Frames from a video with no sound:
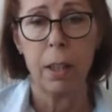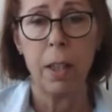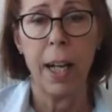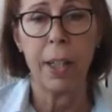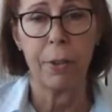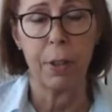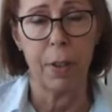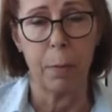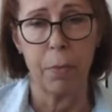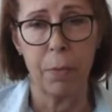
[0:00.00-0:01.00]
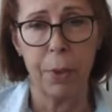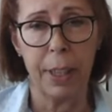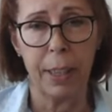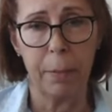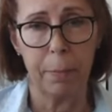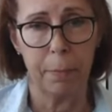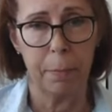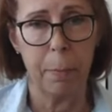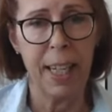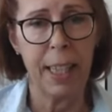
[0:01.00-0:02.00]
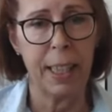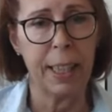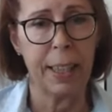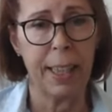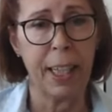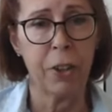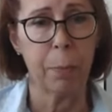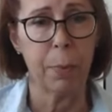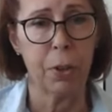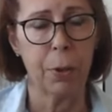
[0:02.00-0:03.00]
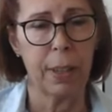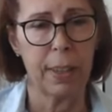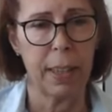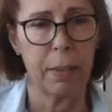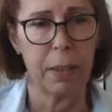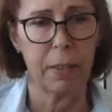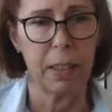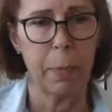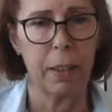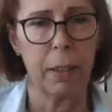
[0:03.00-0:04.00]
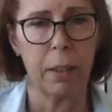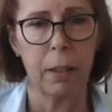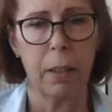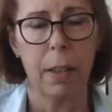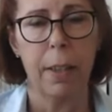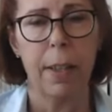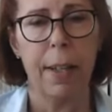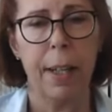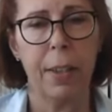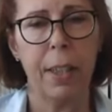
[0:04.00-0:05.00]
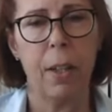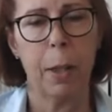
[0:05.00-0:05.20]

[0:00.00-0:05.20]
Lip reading: neither of them really made any connection between sense of smell and the